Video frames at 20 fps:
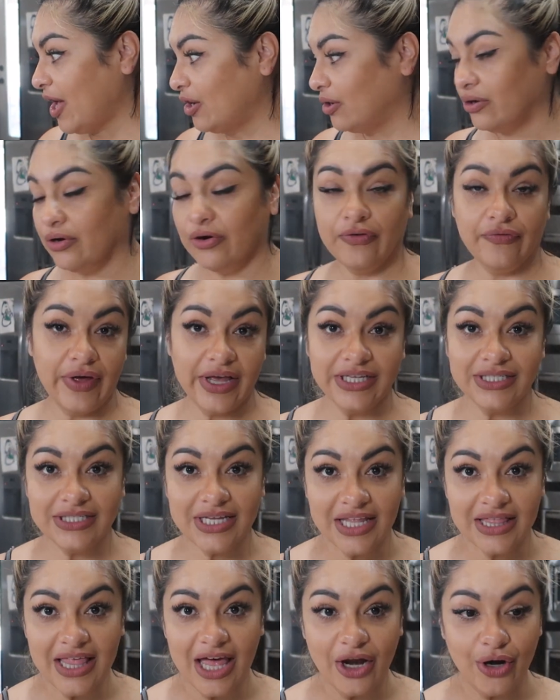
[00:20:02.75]
I don't know if I
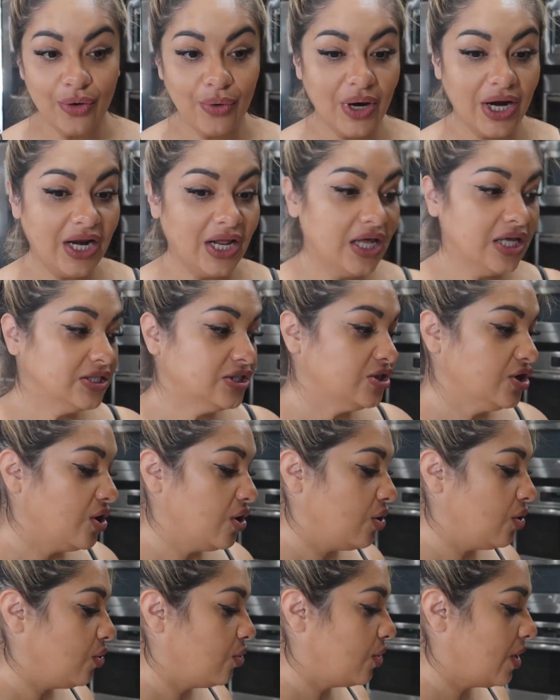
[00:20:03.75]
said that already,
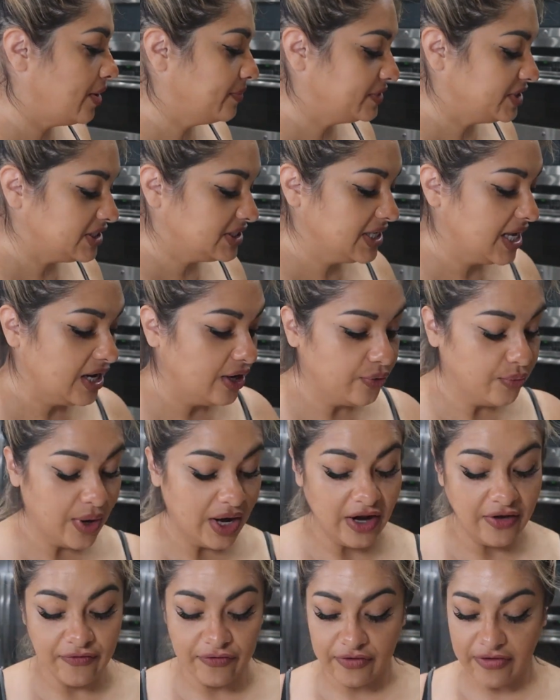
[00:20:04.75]
so I'm just getting
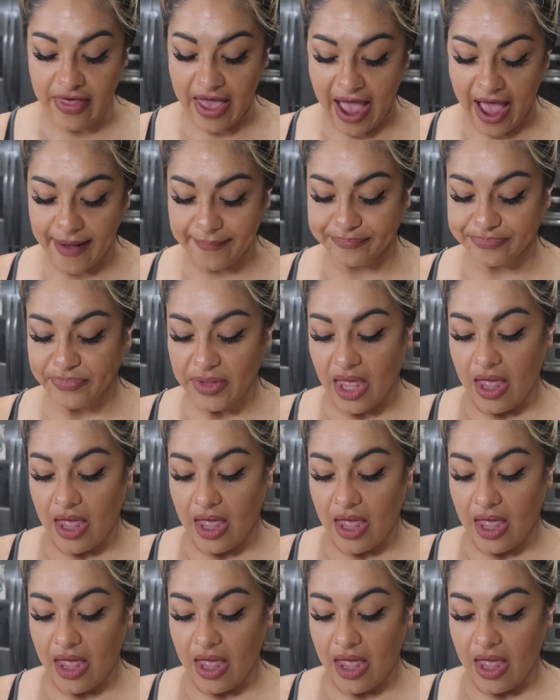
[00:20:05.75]
ready for that.